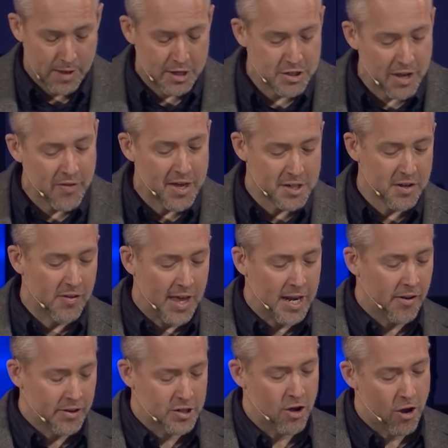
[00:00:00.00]
He said this at the
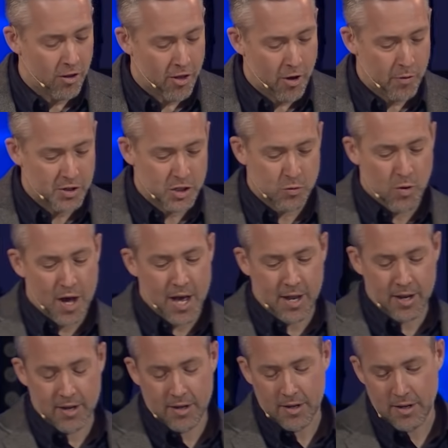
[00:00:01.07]
end of the talk, though, which is
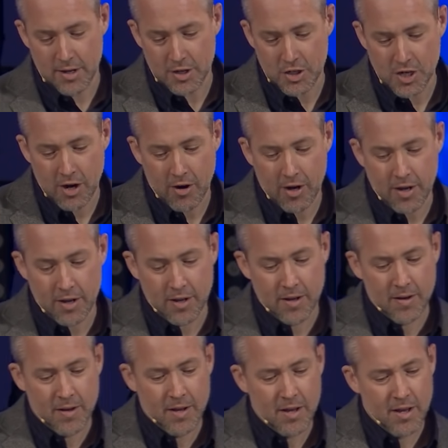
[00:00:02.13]
why I share it.
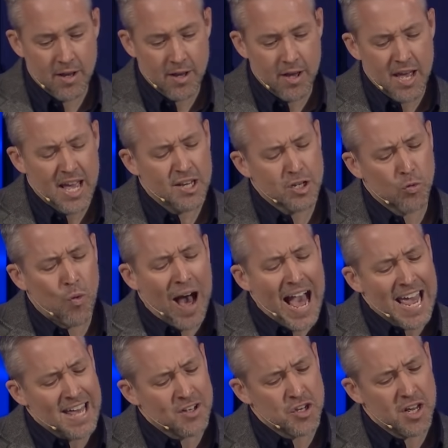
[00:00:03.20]
He said,
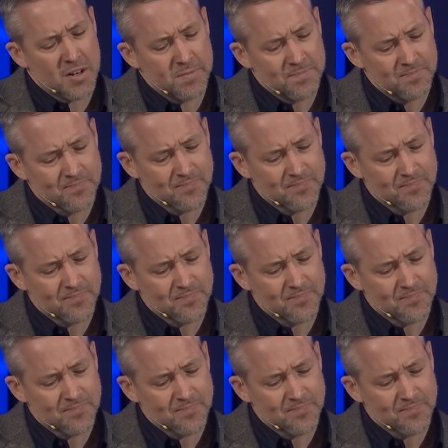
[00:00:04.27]
Why is it